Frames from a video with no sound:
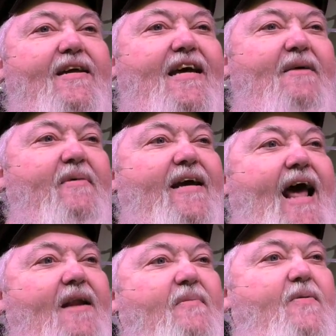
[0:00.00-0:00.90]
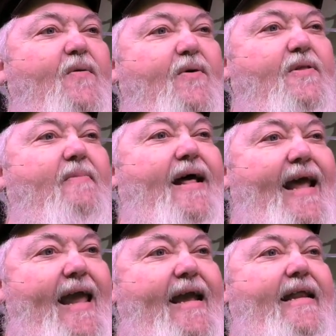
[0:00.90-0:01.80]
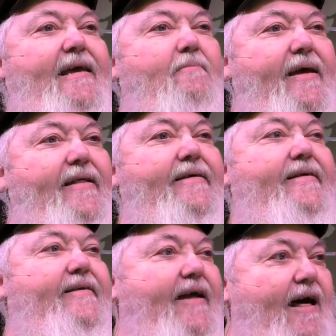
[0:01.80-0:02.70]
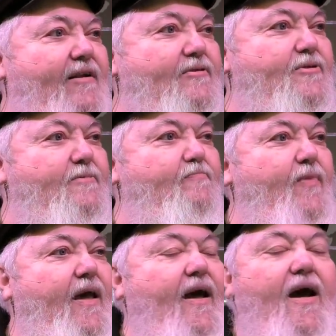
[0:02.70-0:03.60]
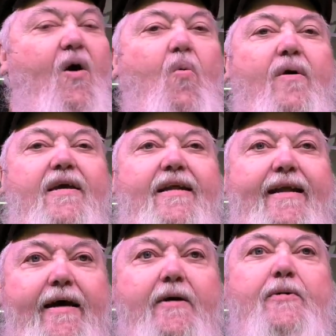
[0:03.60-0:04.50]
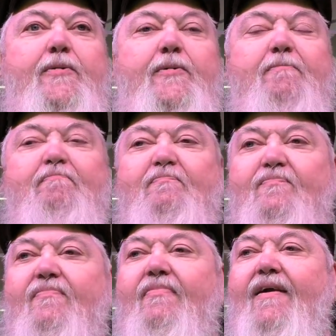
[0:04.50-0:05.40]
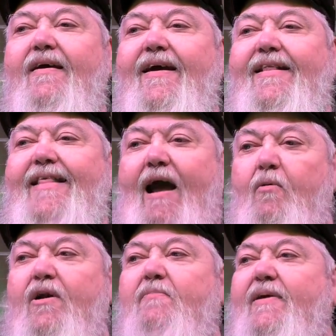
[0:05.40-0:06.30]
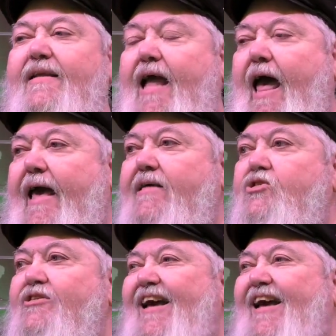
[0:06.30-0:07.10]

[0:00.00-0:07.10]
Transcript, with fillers: have come in, I'd have been worth about $80 million. Well, you know, that would have been nice.